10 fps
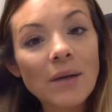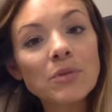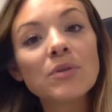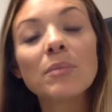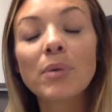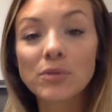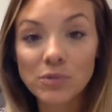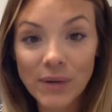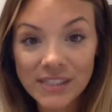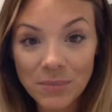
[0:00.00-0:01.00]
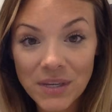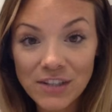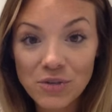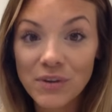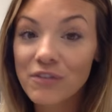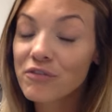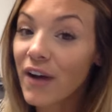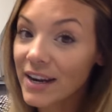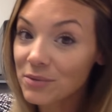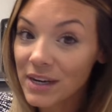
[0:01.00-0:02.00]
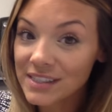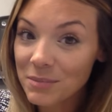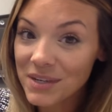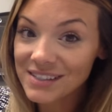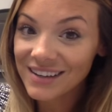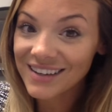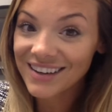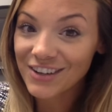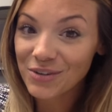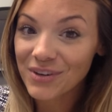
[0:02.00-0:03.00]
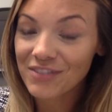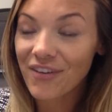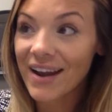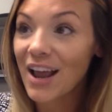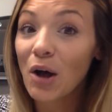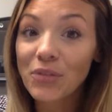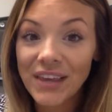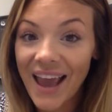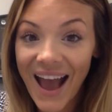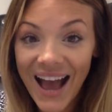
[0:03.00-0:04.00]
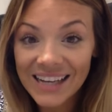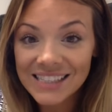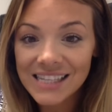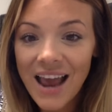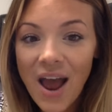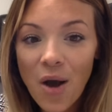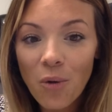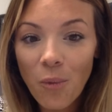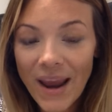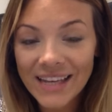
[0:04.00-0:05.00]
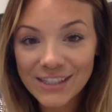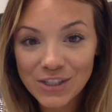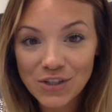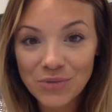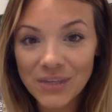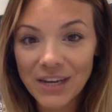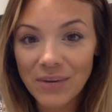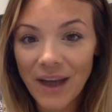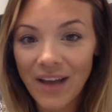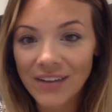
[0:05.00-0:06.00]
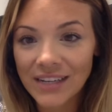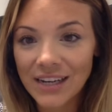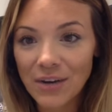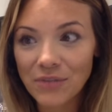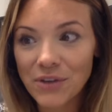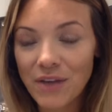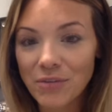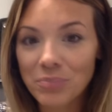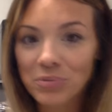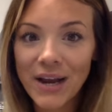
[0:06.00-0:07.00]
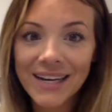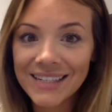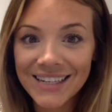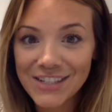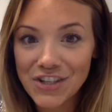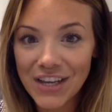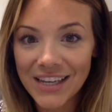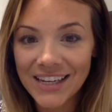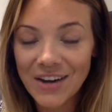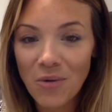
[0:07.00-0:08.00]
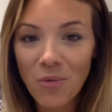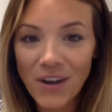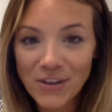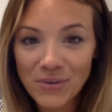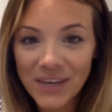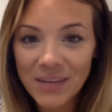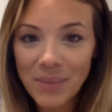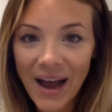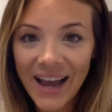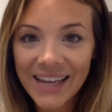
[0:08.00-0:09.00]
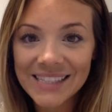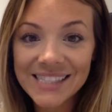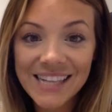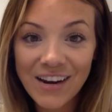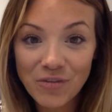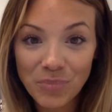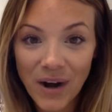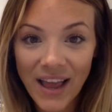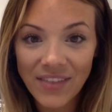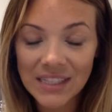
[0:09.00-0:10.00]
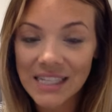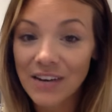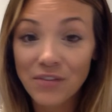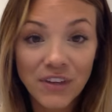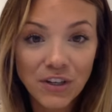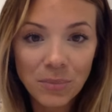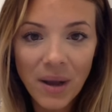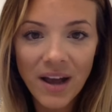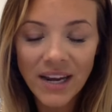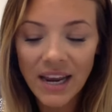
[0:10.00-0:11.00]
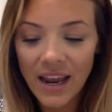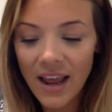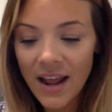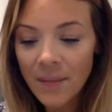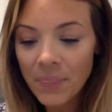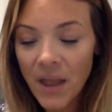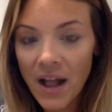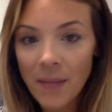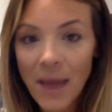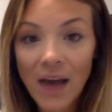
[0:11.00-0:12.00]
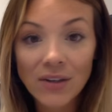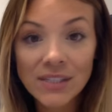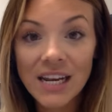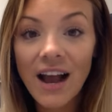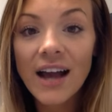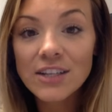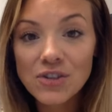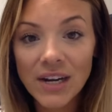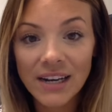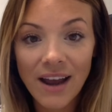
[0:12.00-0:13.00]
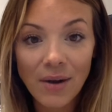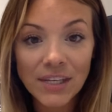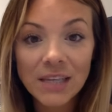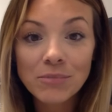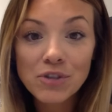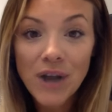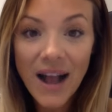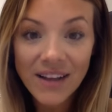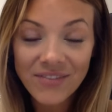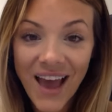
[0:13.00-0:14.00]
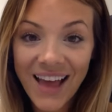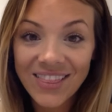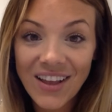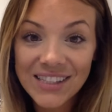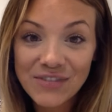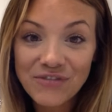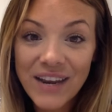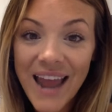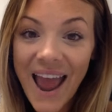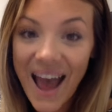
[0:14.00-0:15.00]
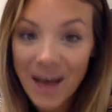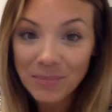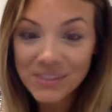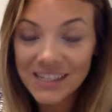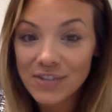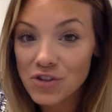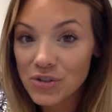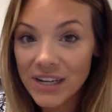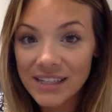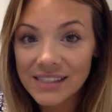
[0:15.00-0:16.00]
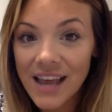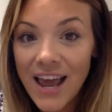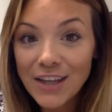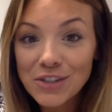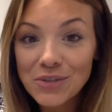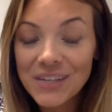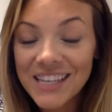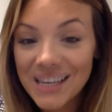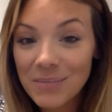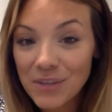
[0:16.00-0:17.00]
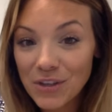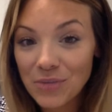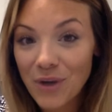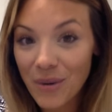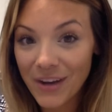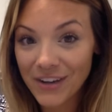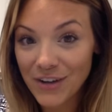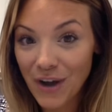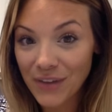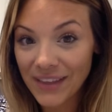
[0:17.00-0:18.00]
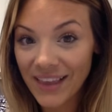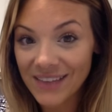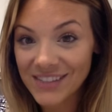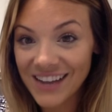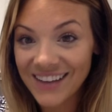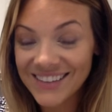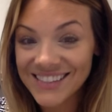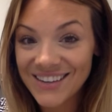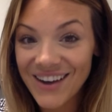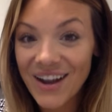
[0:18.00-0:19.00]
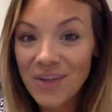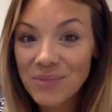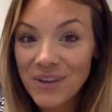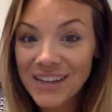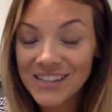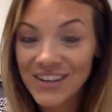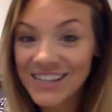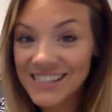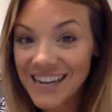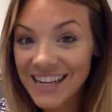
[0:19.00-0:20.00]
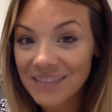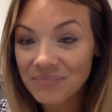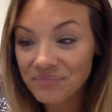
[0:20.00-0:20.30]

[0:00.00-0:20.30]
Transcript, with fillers: You can post recipes, you can find recipes on here, you can find healthy hacks, ways to get around, you know, if you have a bread addiction, you know, what you can buy instead of bread that's going to feed your body, how to stay hydrated, how to keep track of that, lots of fun apps and tricks to keep you going on your healthy lifestyle. So I hope you guys are excited.